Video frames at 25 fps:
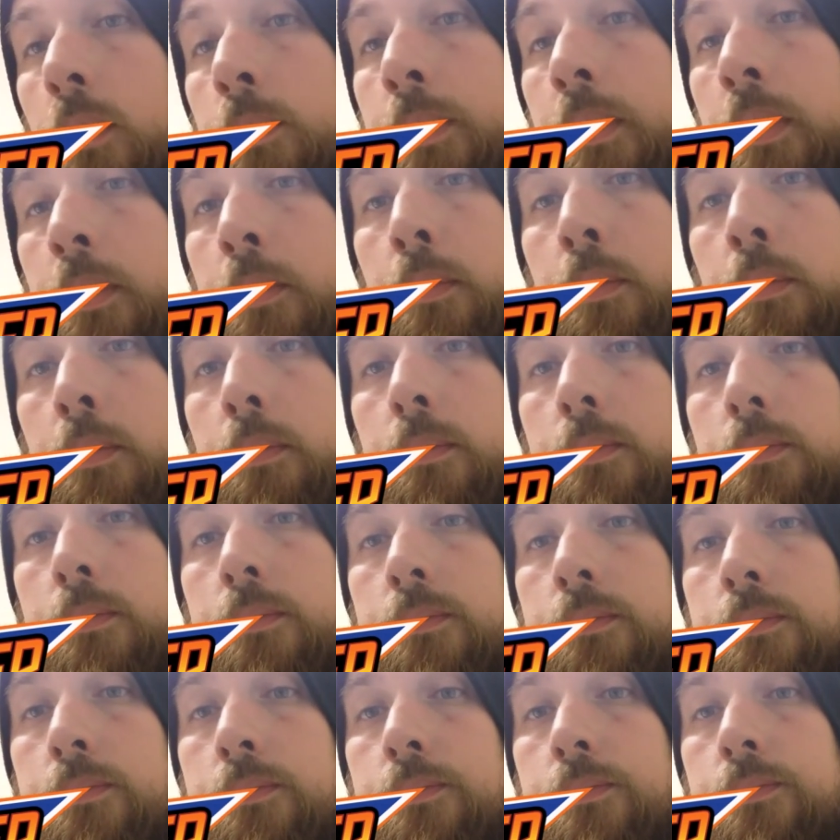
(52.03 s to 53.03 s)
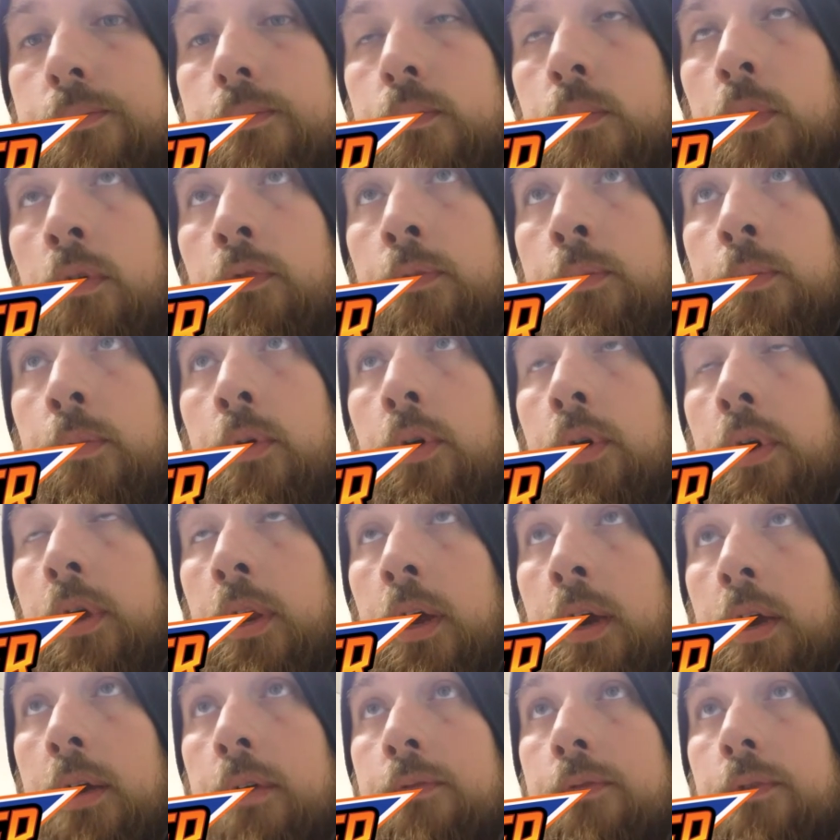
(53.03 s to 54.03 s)
lot of people. Well, from
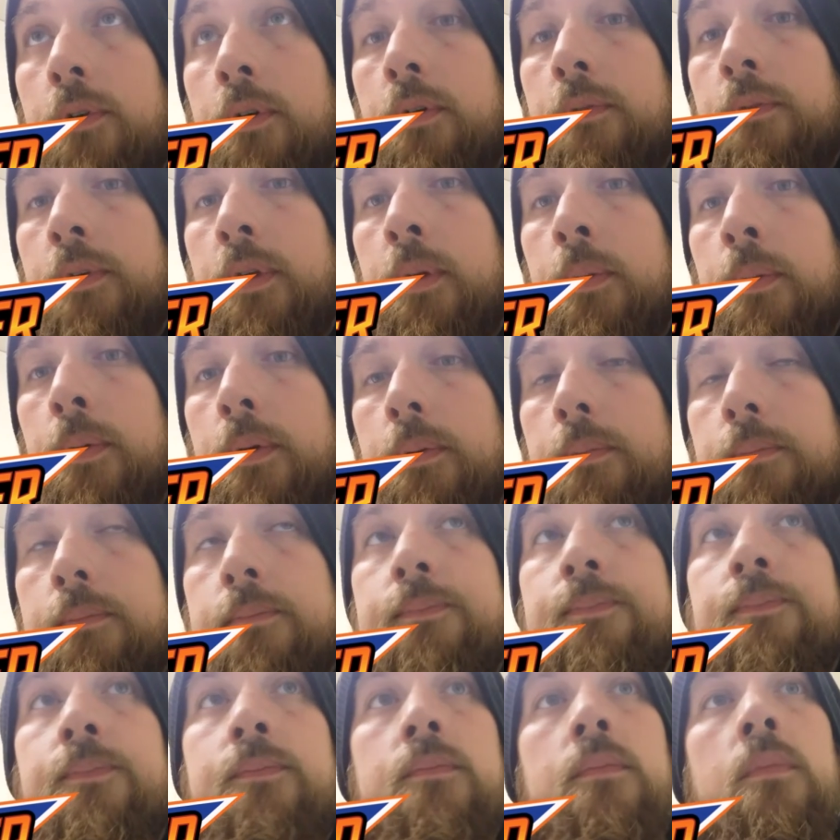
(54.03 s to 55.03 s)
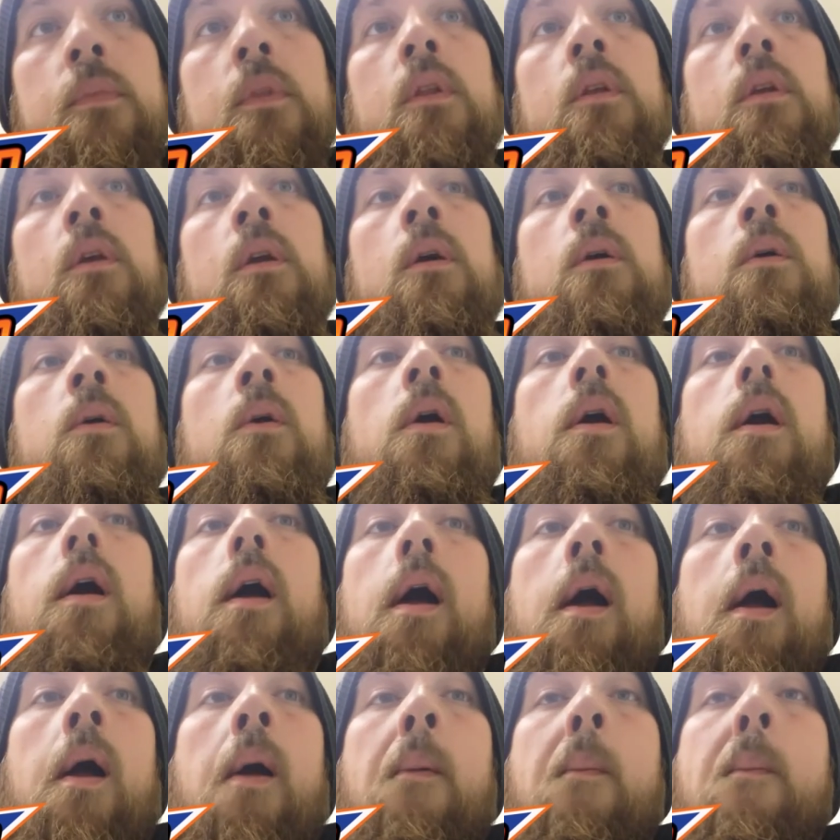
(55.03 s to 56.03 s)
1985 anyway.
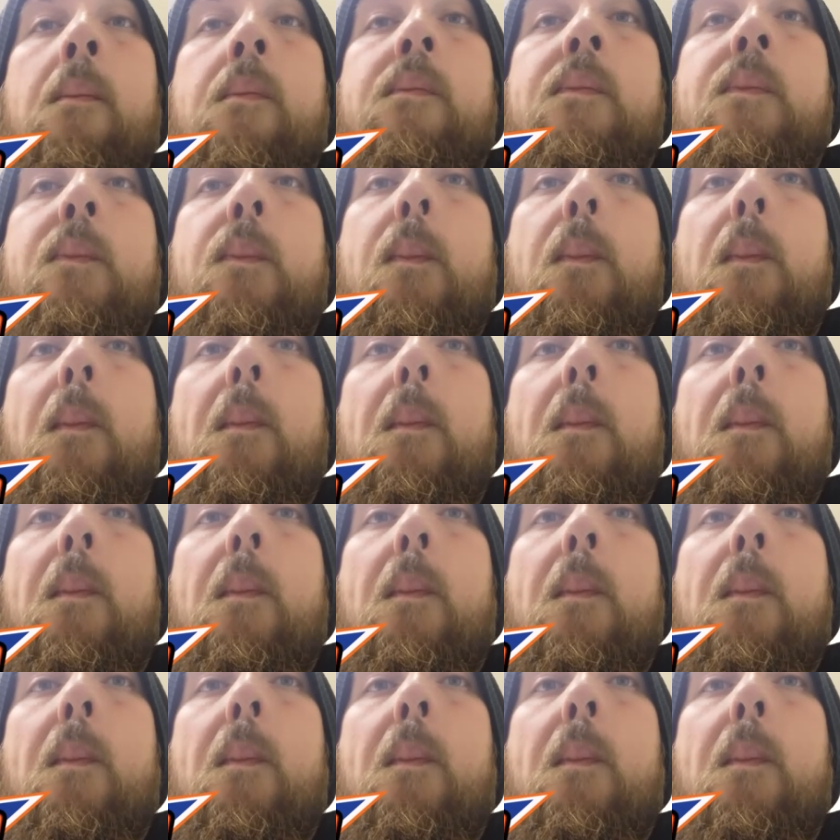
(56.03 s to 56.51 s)
Um,